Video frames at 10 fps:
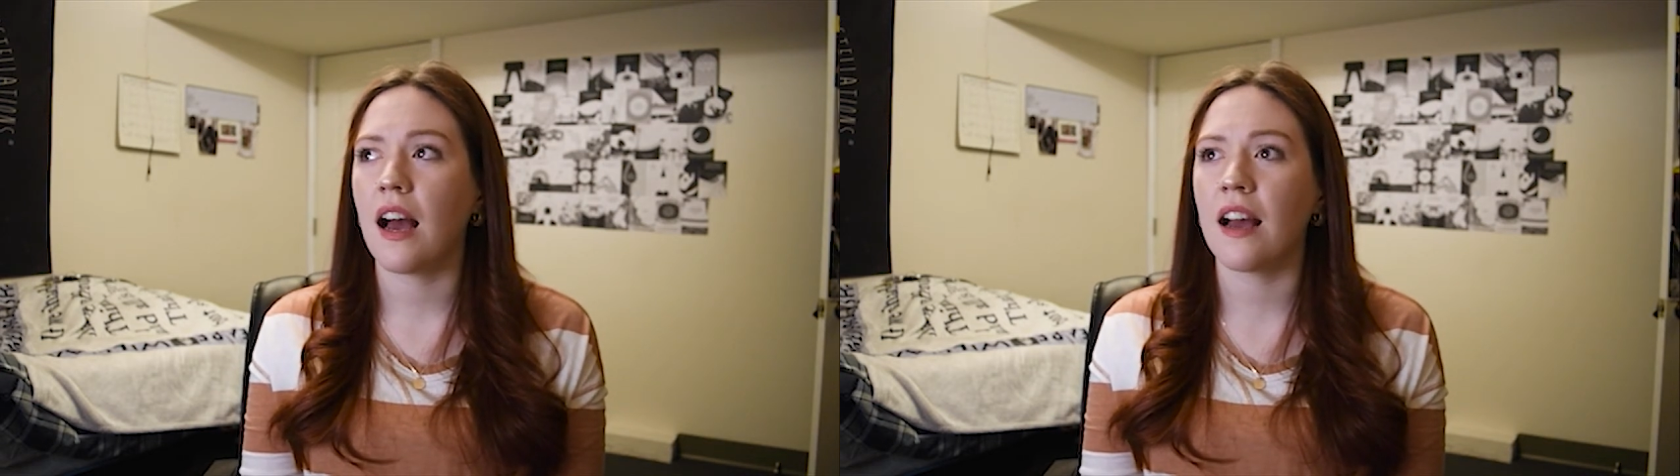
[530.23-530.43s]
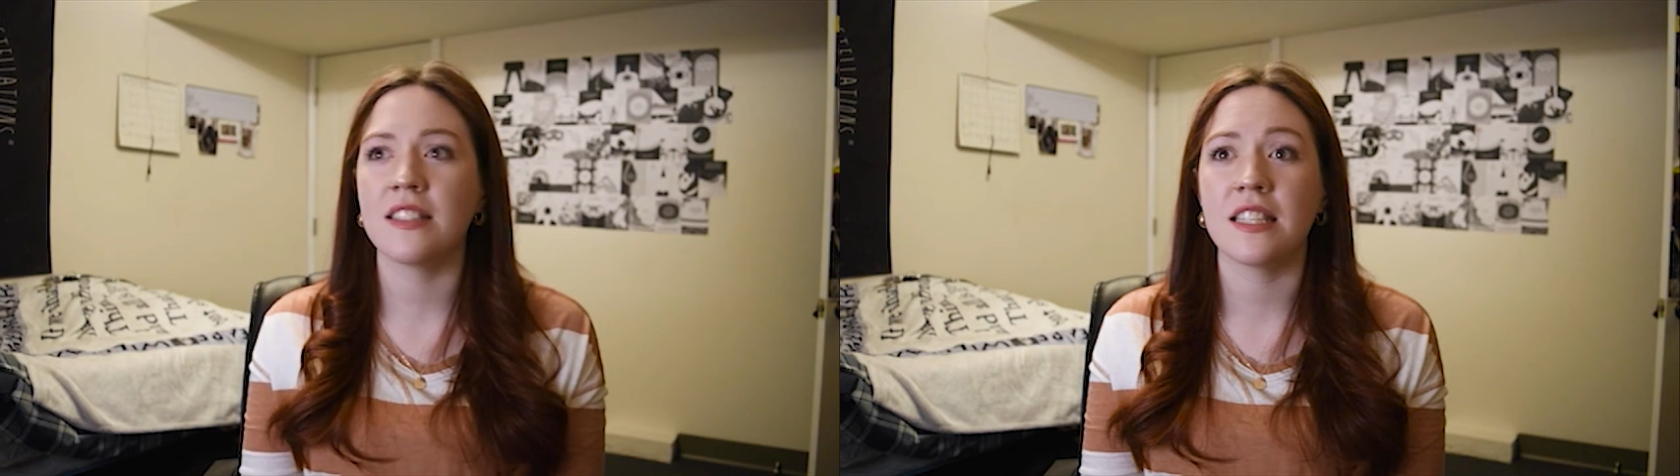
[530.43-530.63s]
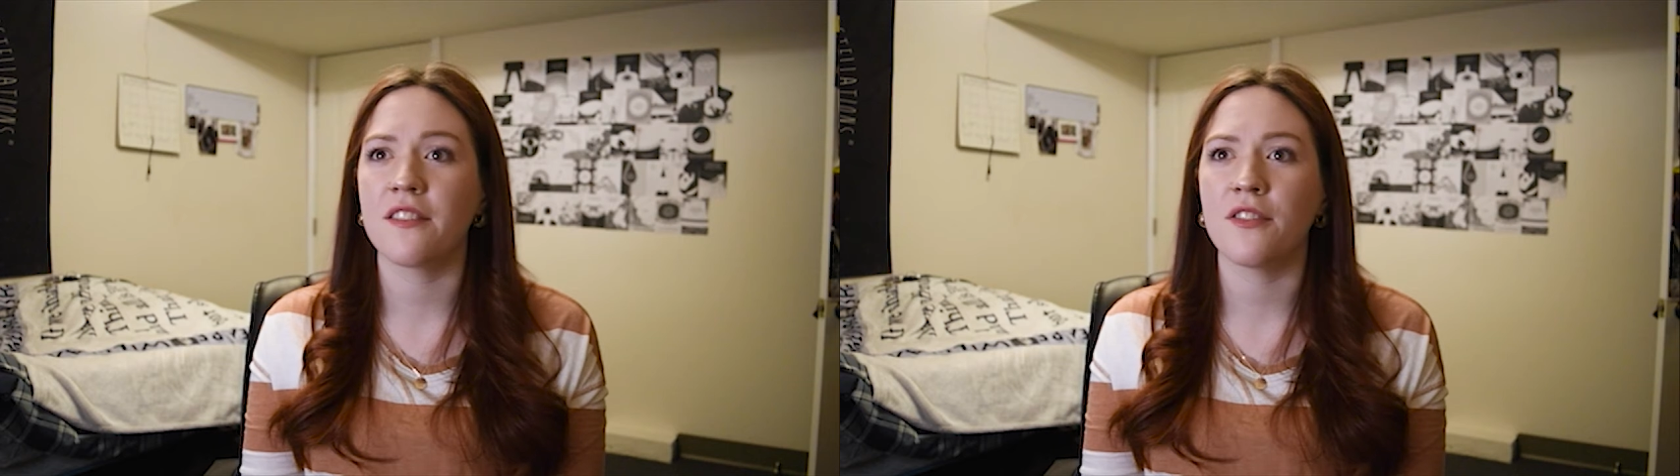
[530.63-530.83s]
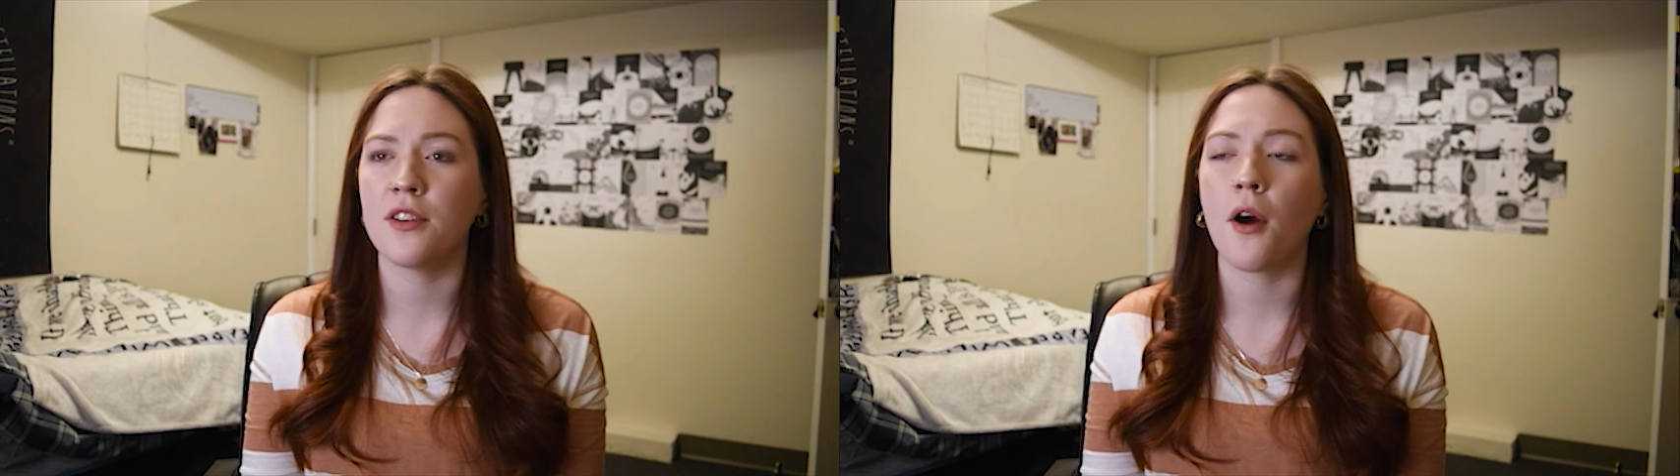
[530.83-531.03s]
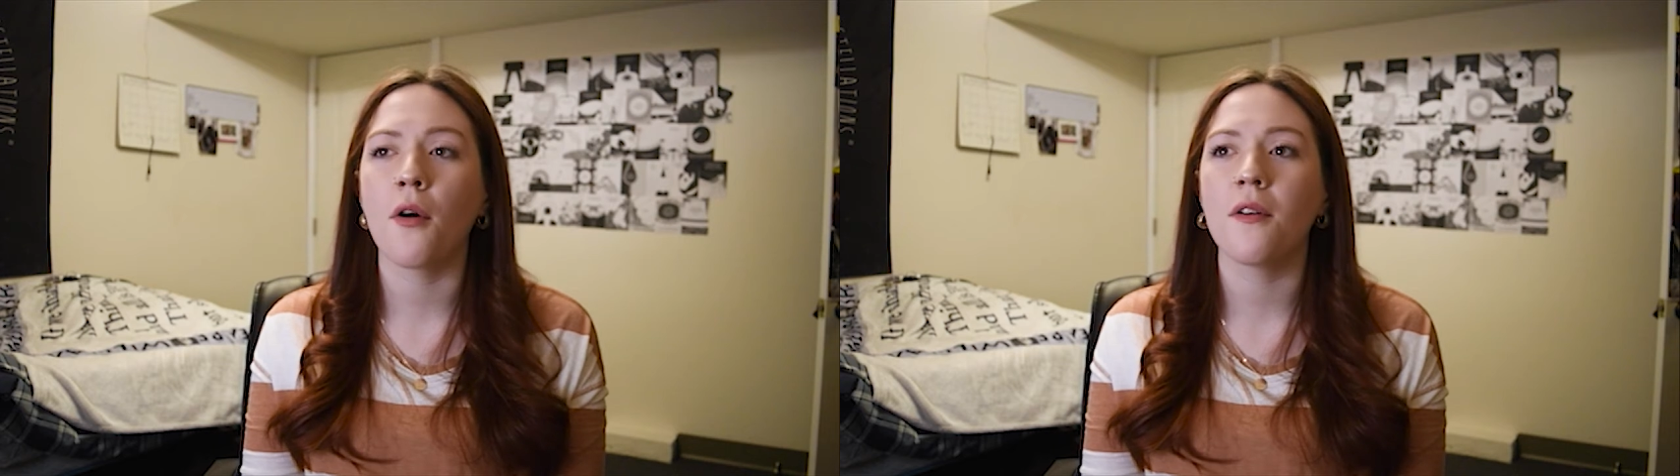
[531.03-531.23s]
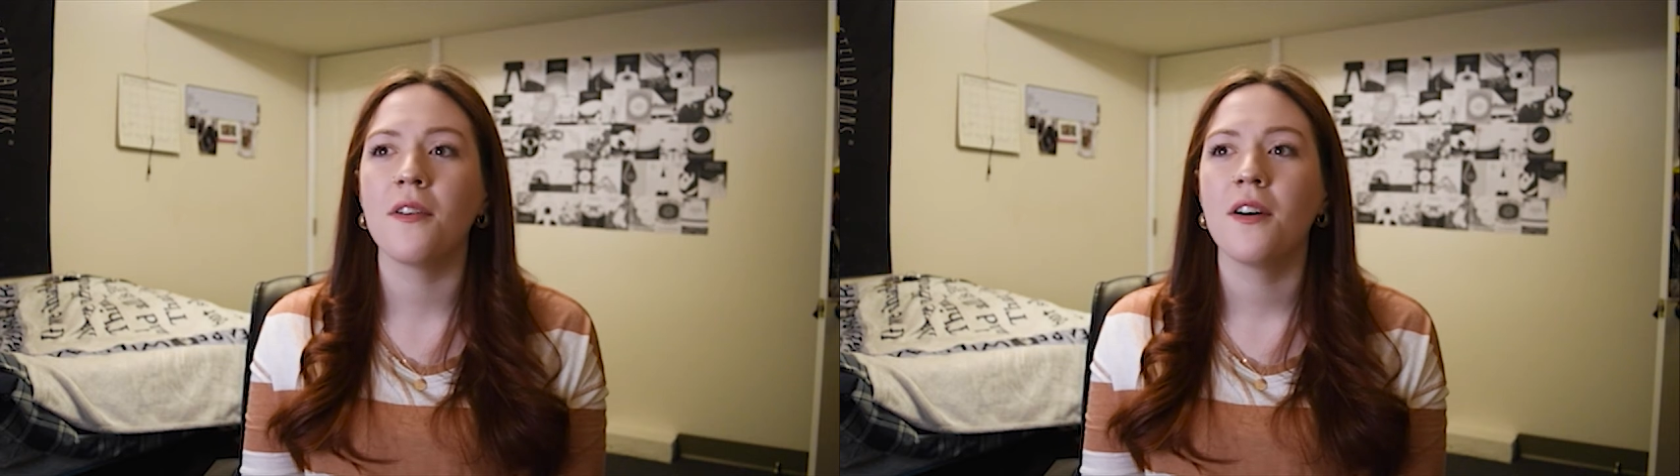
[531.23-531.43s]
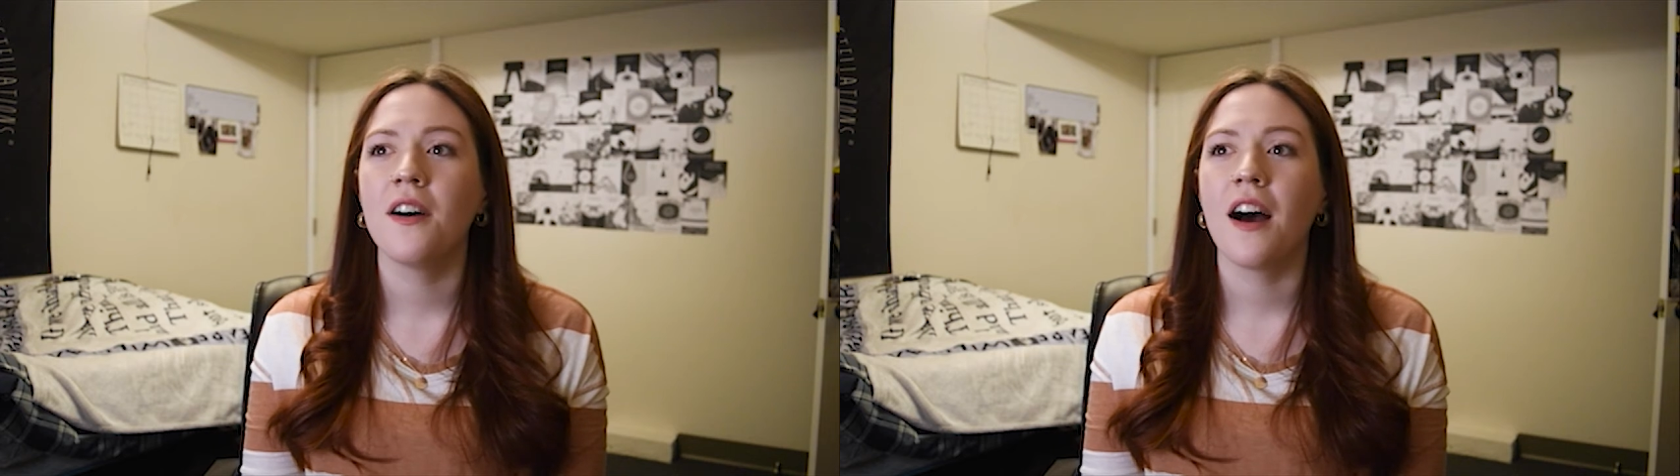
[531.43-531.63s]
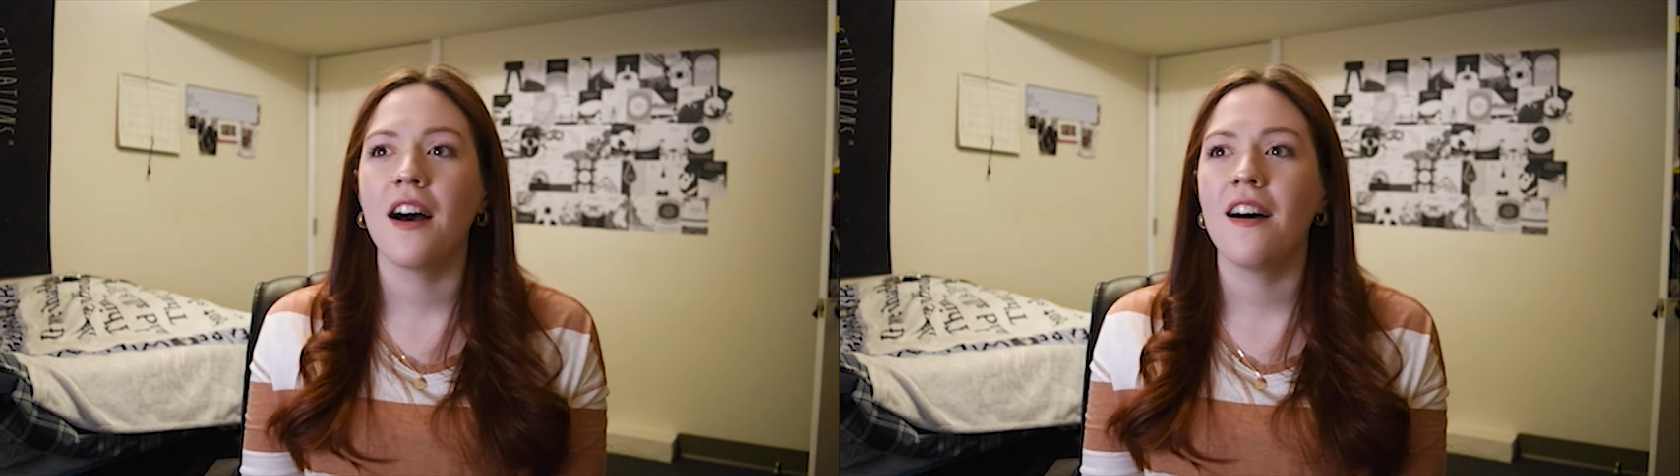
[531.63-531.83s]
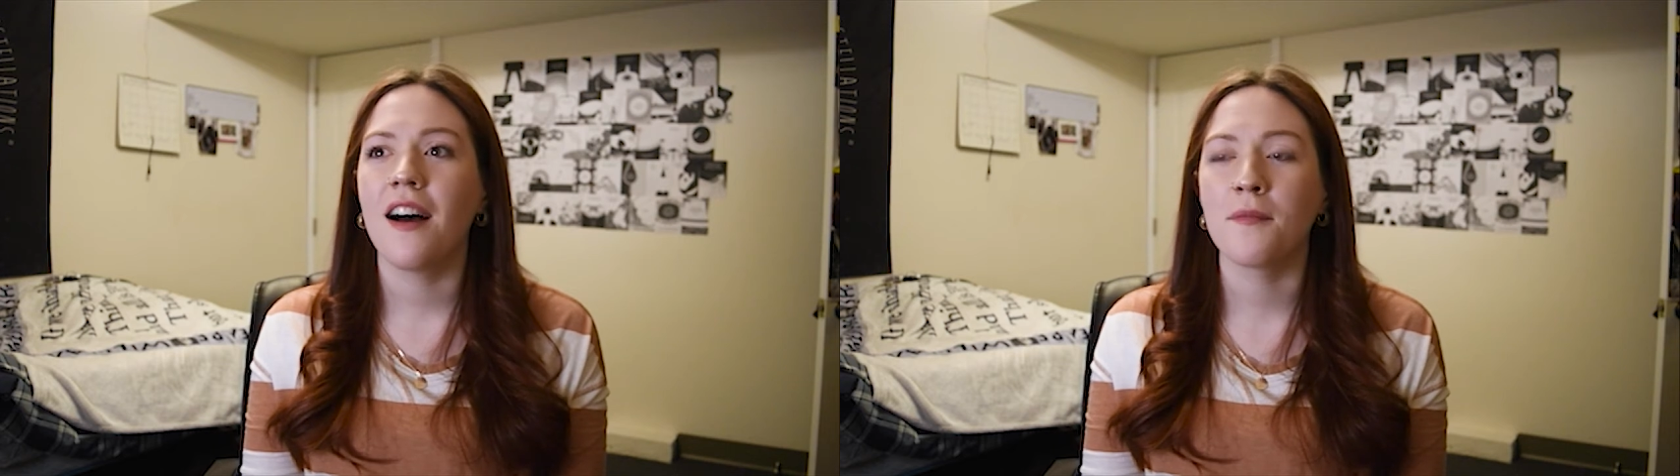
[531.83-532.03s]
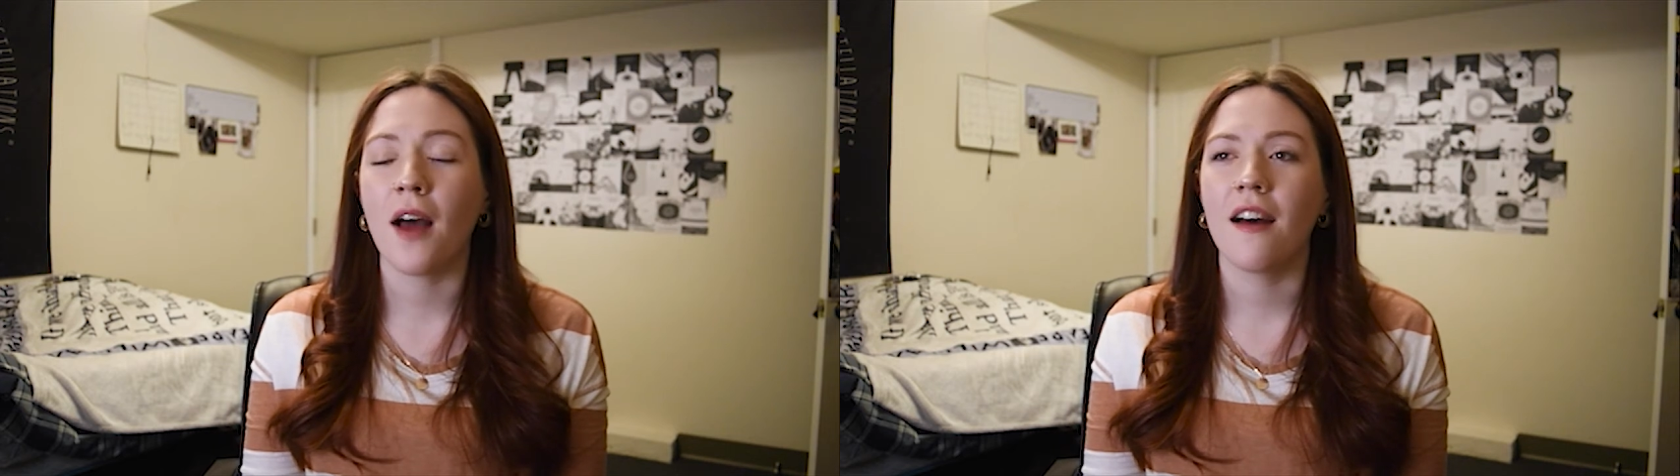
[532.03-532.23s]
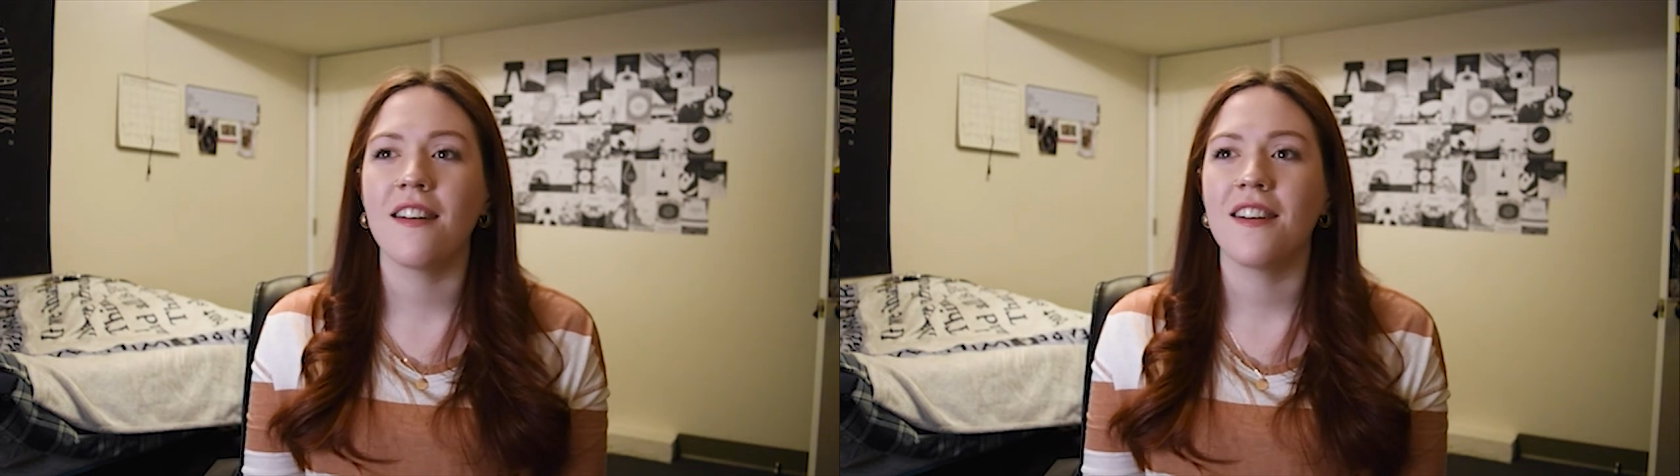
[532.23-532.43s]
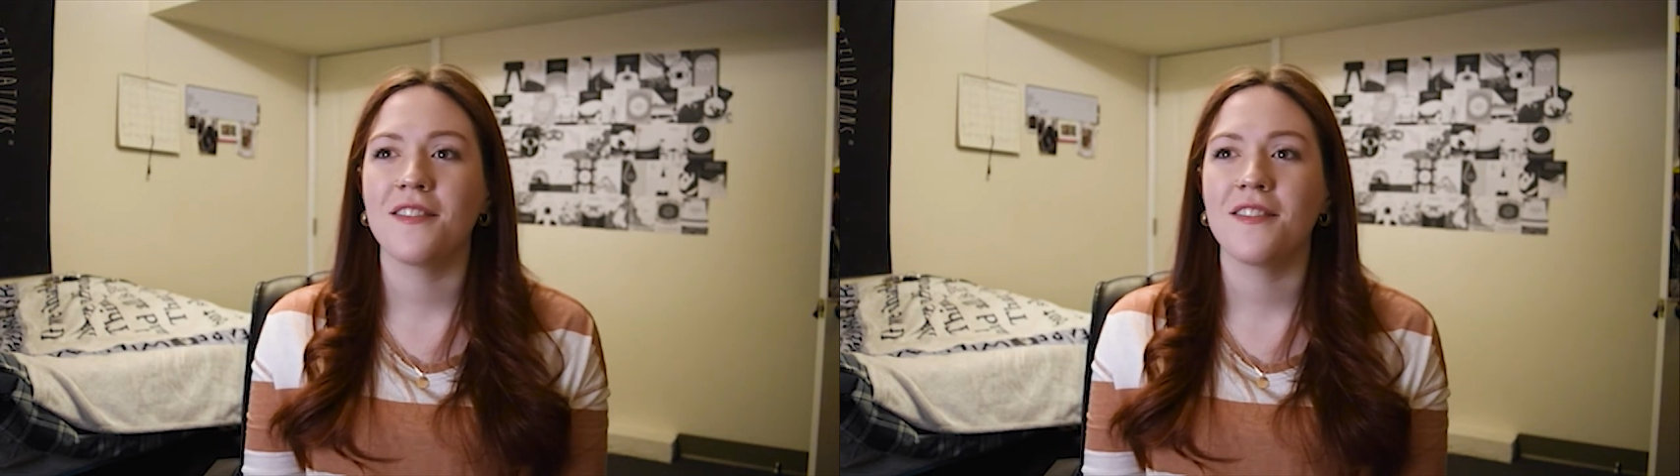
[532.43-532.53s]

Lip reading: didn't even know, I